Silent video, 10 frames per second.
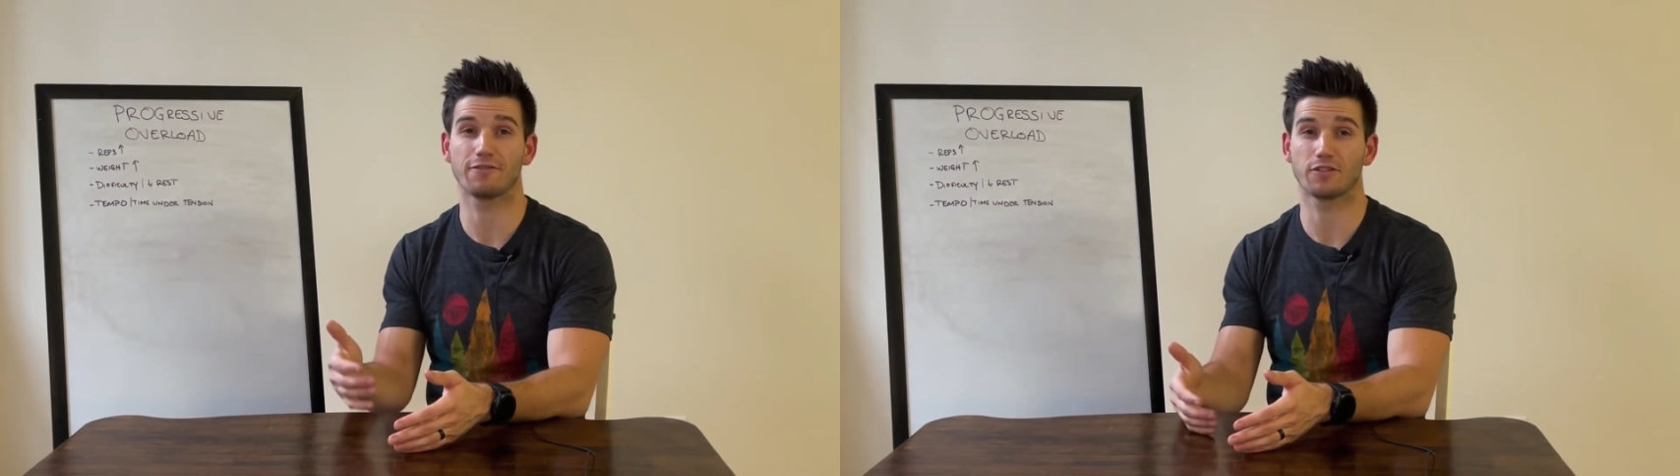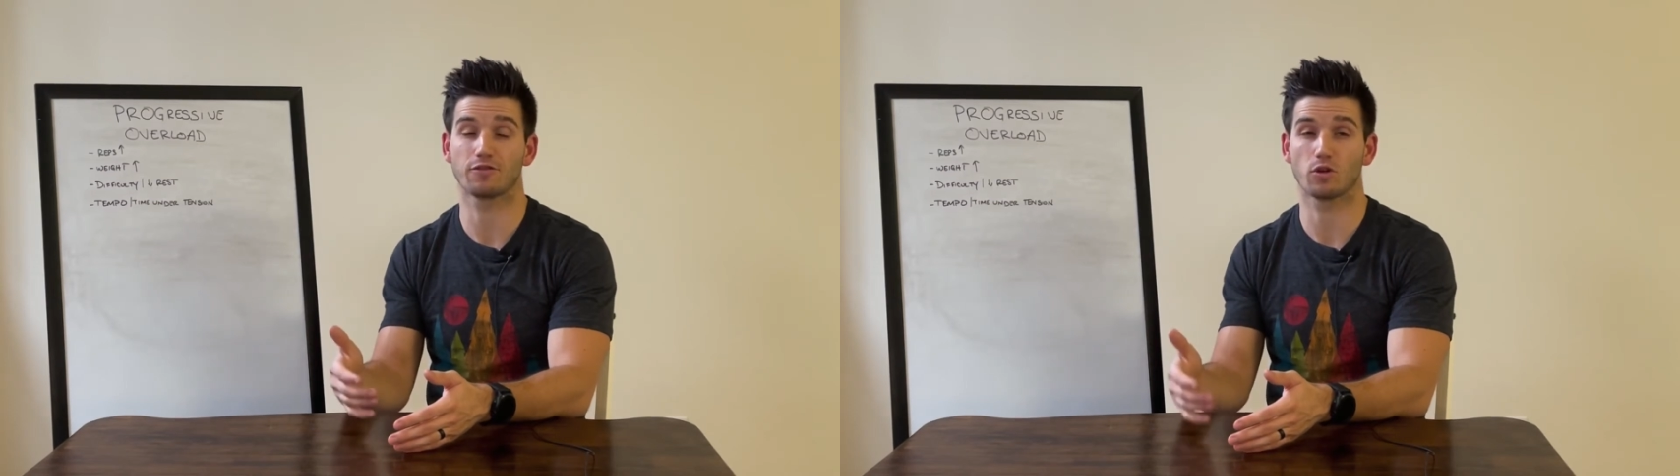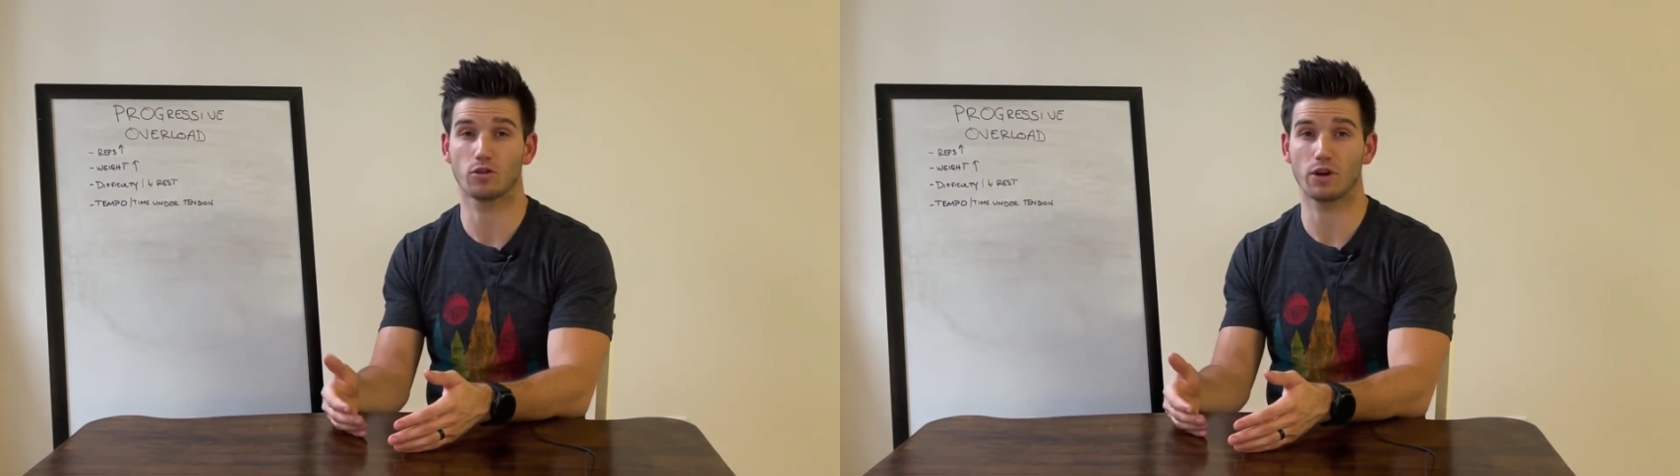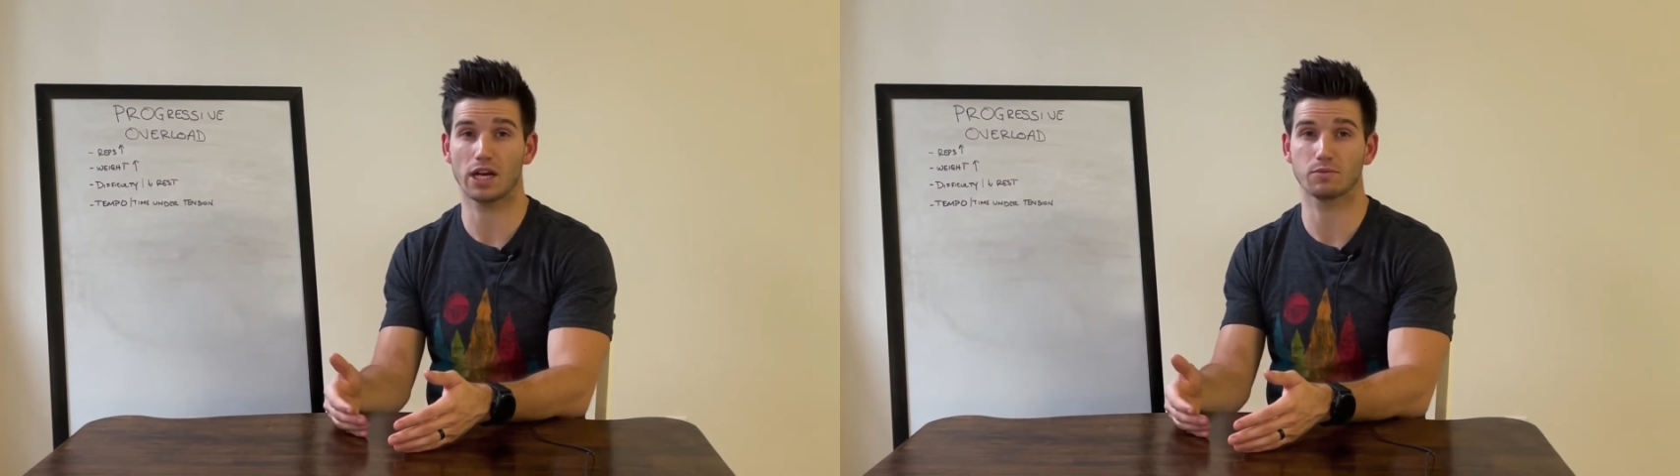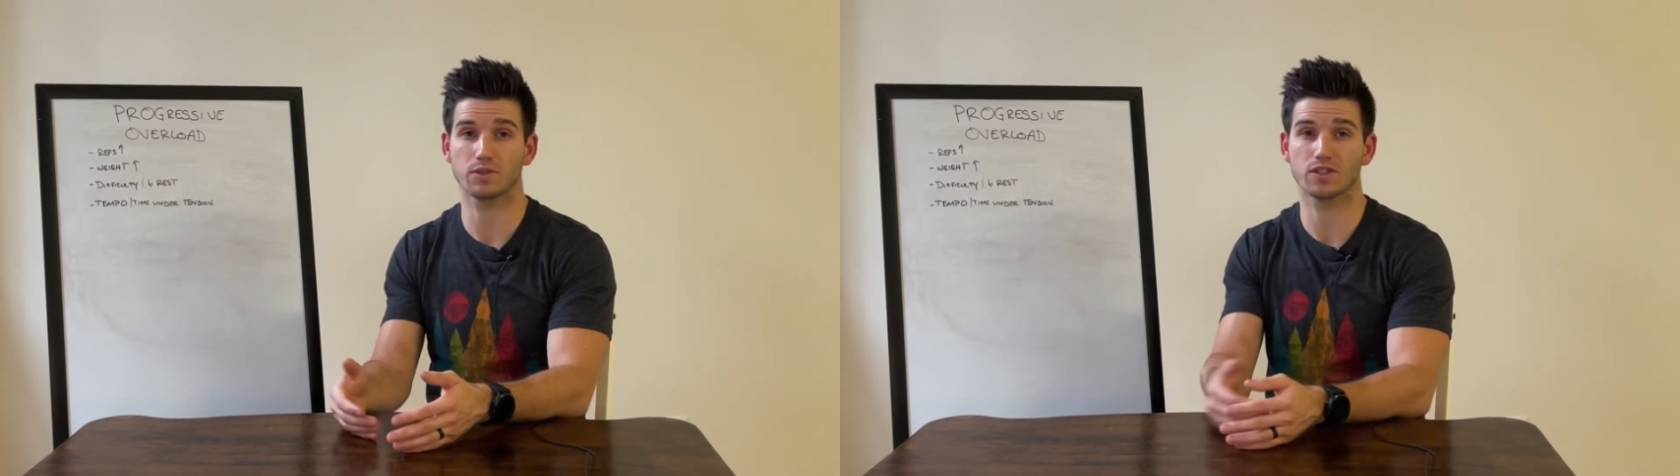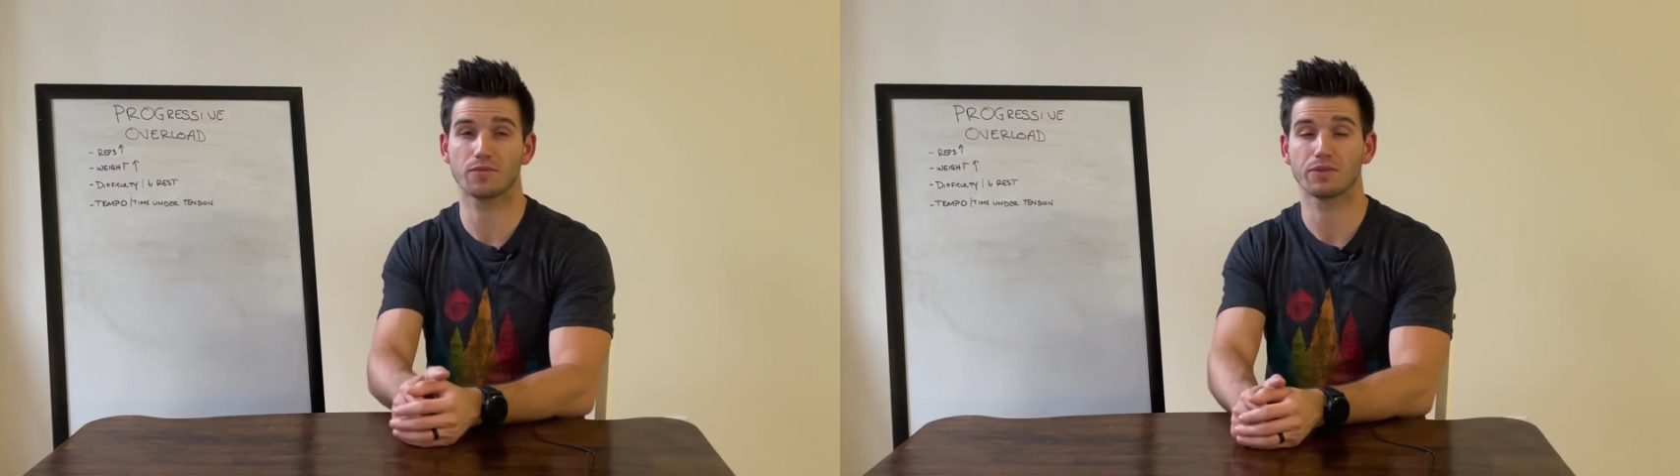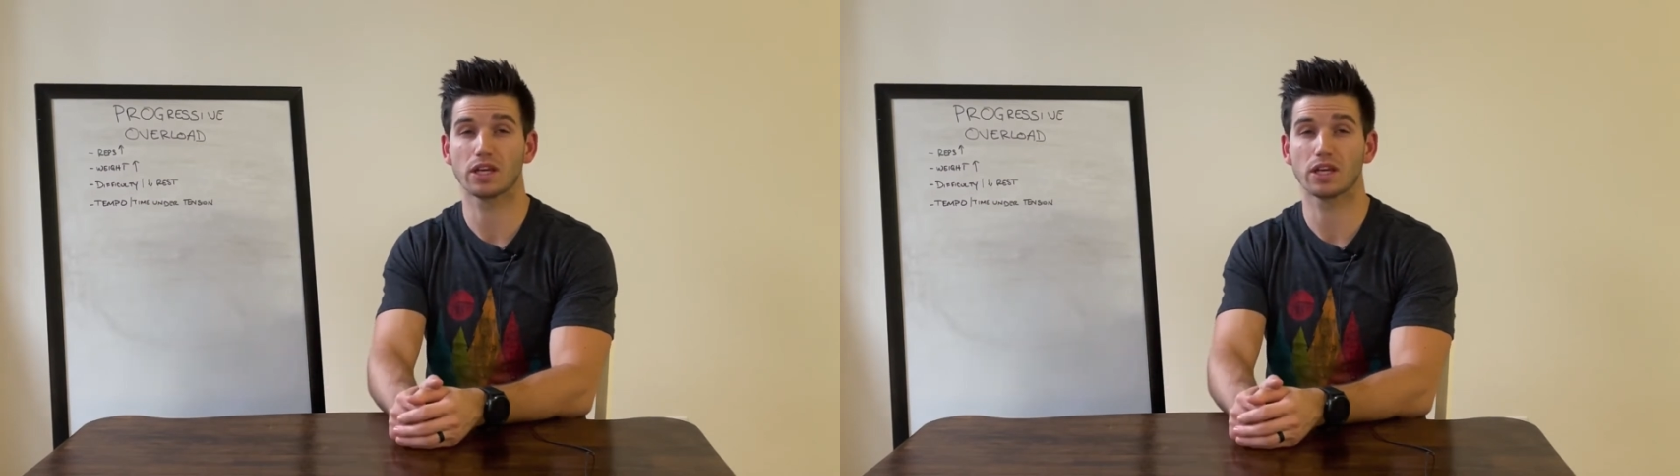for 4 reps.